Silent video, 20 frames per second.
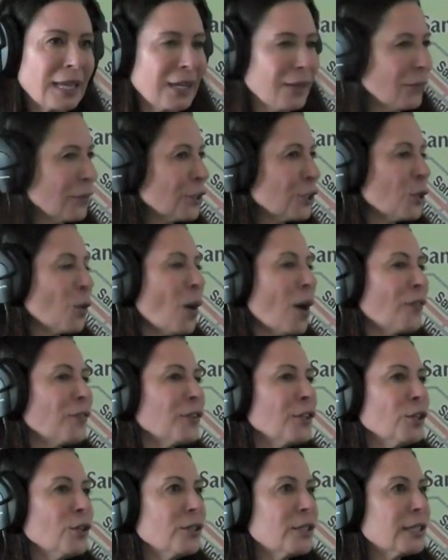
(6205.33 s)
and every so
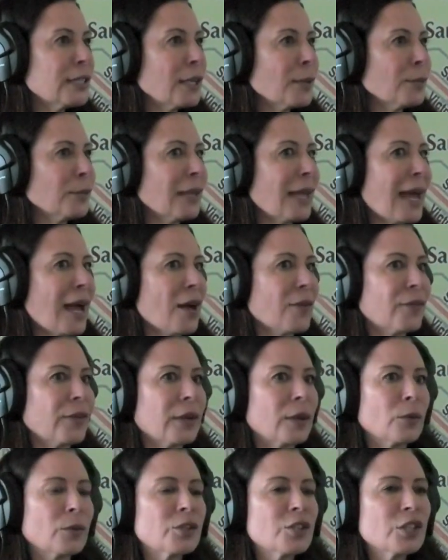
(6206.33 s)
often you'd see him laugh,
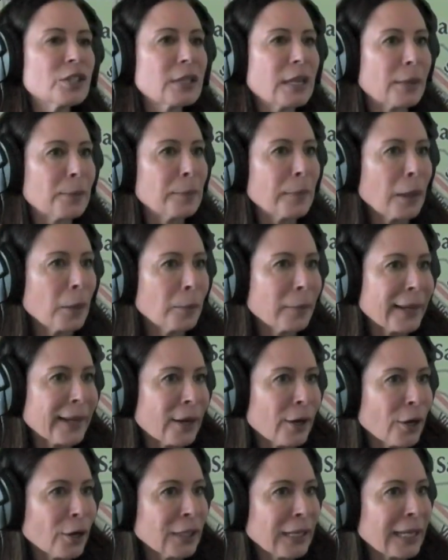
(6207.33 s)
and it would just, like, melt my
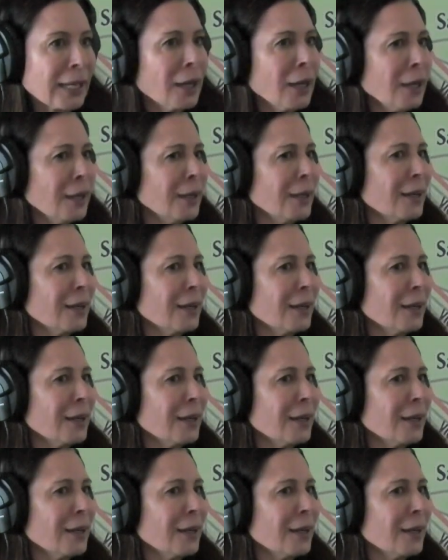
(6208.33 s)
heart, like...